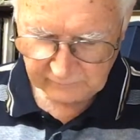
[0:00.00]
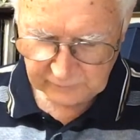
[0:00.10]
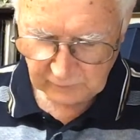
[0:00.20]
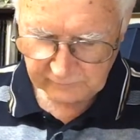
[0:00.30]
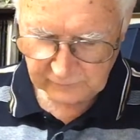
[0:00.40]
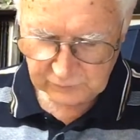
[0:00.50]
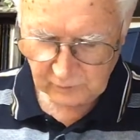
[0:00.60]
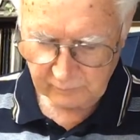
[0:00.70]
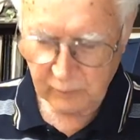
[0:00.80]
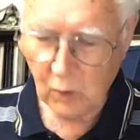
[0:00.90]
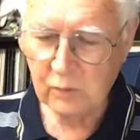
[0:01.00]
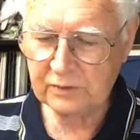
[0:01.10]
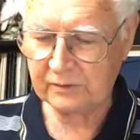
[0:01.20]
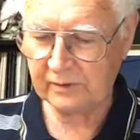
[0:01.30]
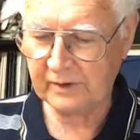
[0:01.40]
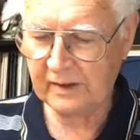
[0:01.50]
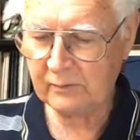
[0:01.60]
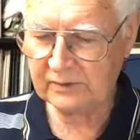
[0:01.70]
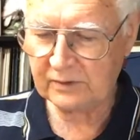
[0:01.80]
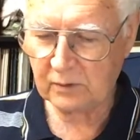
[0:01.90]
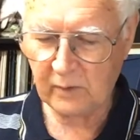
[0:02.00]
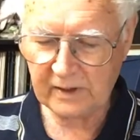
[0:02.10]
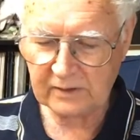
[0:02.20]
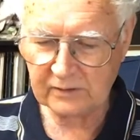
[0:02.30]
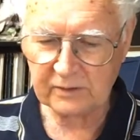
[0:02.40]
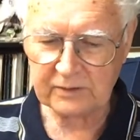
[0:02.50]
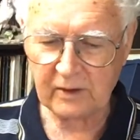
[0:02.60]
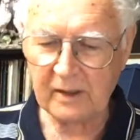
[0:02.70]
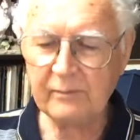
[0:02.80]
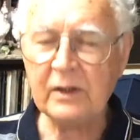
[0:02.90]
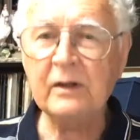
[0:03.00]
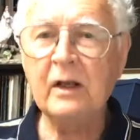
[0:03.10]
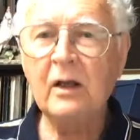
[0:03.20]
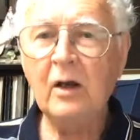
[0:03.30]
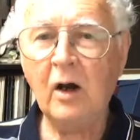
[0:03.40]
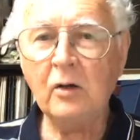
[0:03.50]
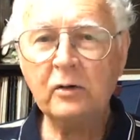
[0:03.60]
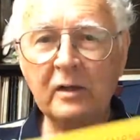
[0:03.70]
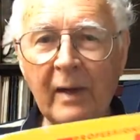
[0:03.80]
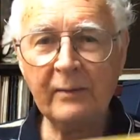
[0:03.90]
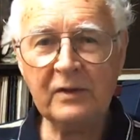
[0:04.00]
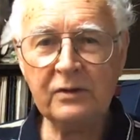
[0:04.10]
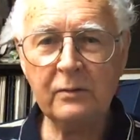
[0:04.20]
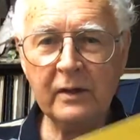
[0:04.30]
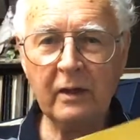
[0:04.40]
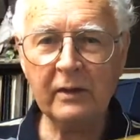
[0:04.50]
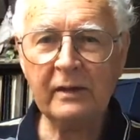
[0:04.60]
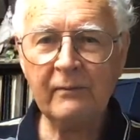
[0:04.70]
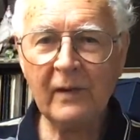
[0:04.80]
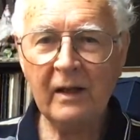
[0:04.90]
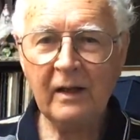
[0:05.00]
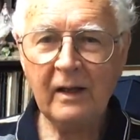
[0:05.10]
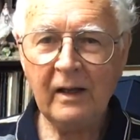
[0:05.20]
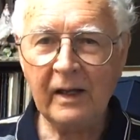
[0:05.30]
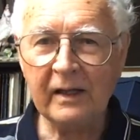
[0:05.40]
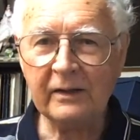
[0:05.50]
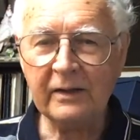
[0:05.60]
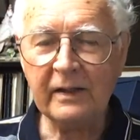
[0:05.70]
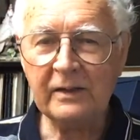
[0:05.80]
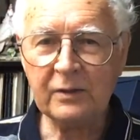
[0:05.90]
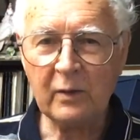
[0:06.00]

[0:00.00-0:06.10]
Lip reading: photographer John Paulson, and he was into weddings at the time, but I looked him up, he's still going, and he has a